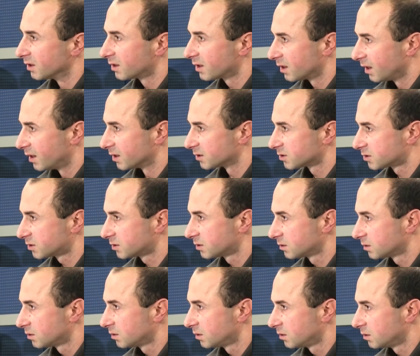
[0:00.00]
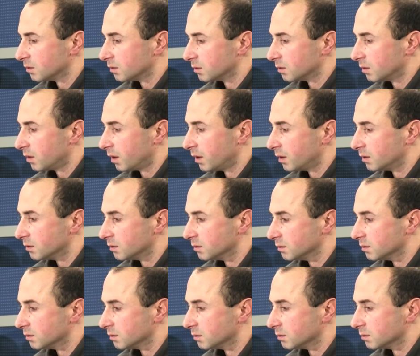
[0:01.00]
middle class, and
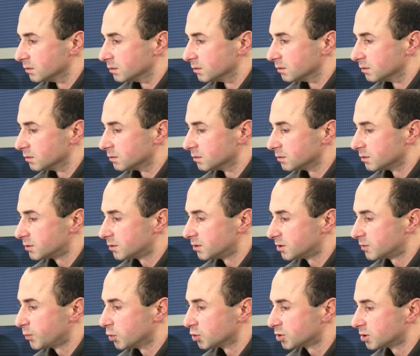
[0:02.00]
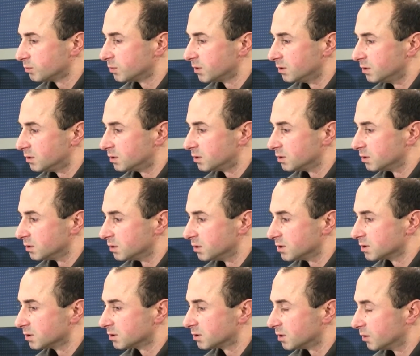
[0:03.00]
this possibility
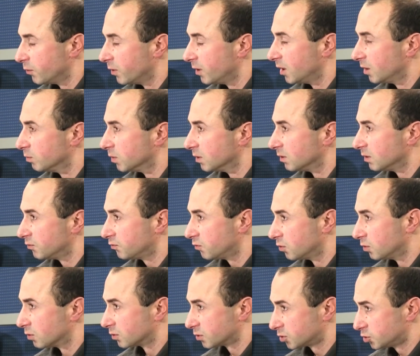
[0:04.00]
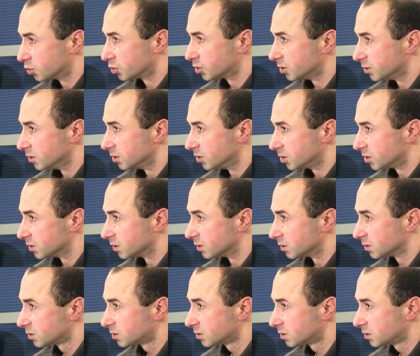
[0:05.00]
is not available for Georgian
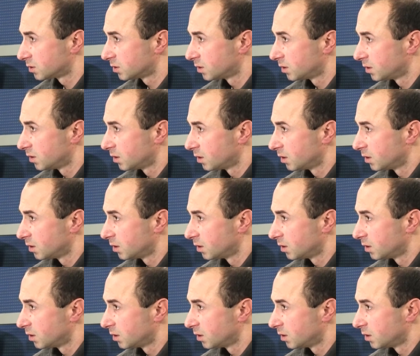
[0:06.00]
nationals.